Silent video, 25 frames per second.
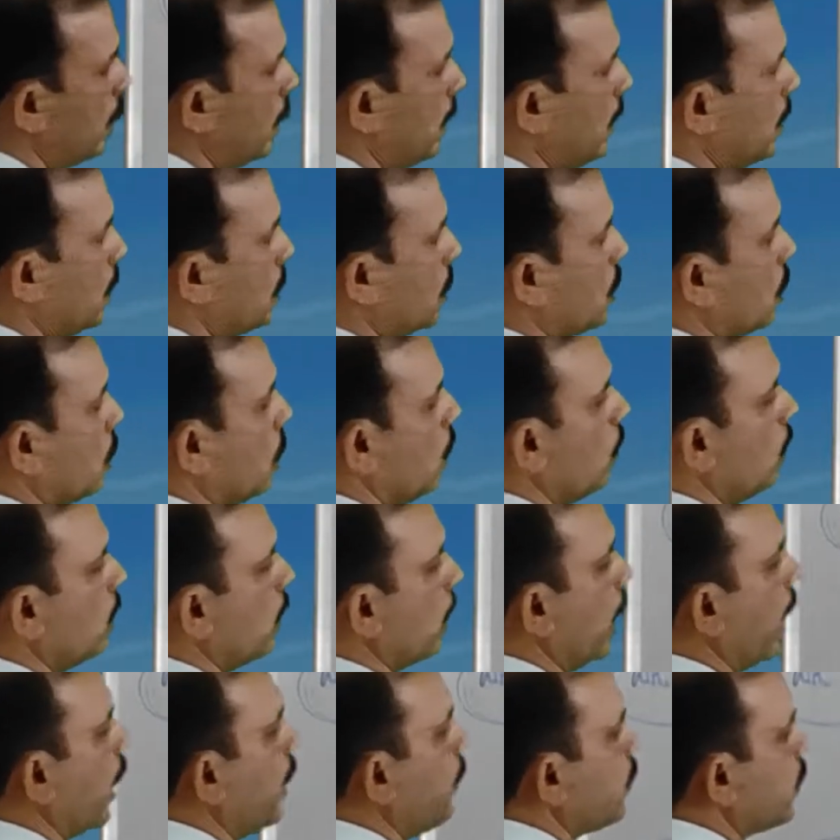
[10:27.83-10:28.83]
these two
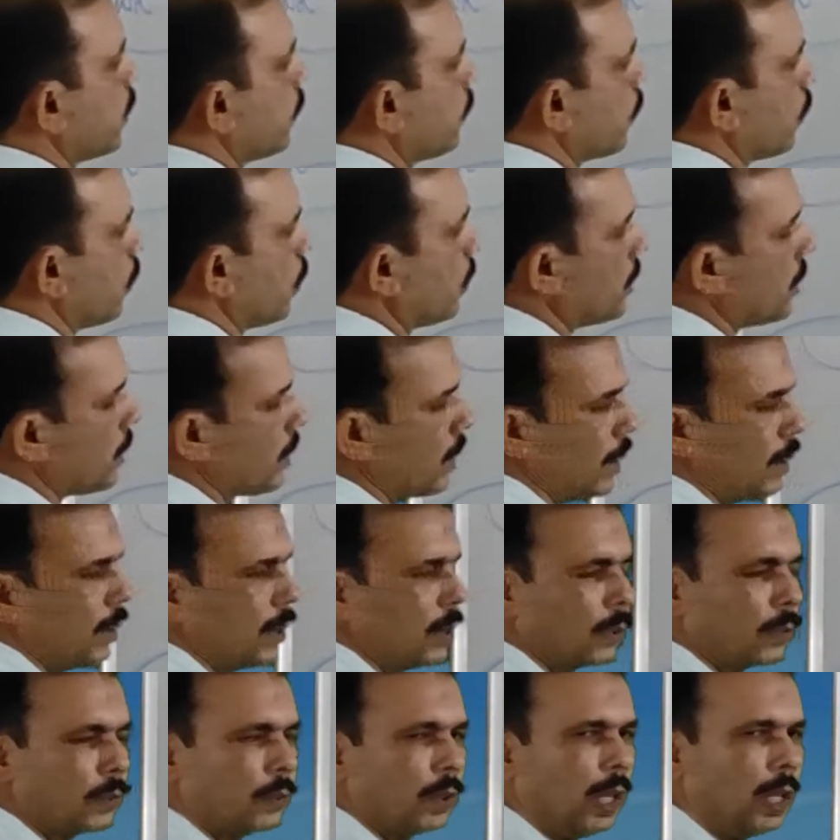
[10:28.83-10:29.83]
types of
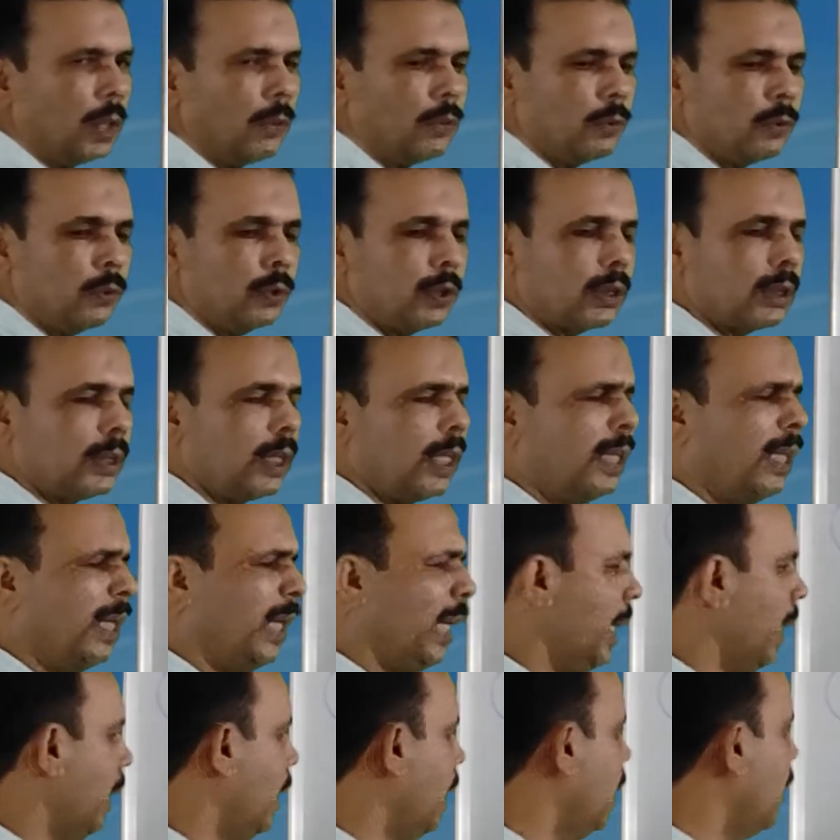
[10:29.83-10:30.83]
questions you have to
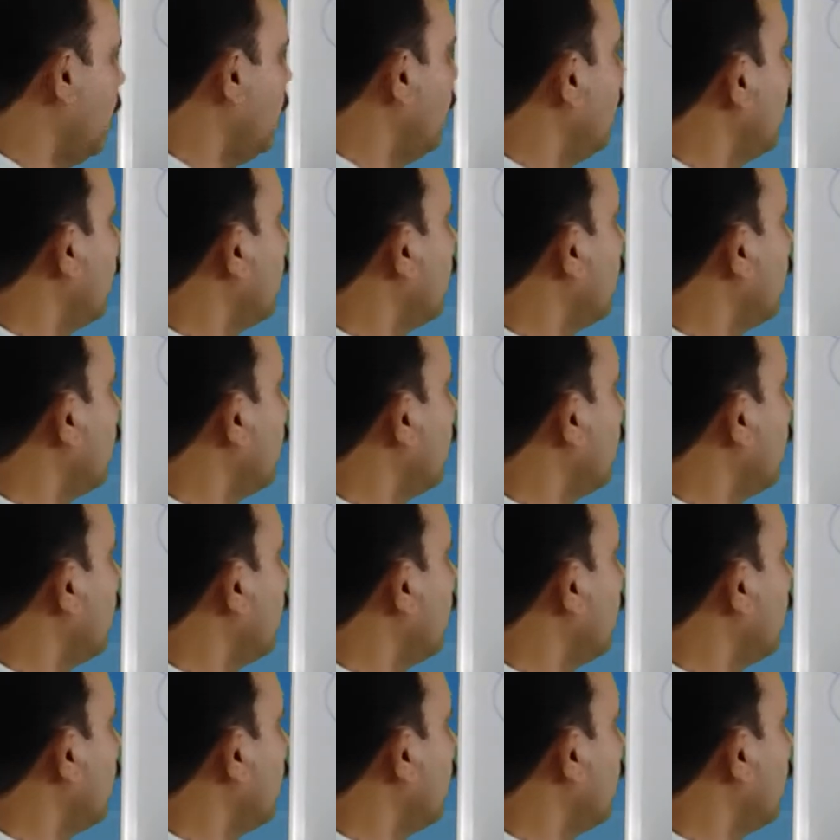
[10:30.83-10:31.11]
study.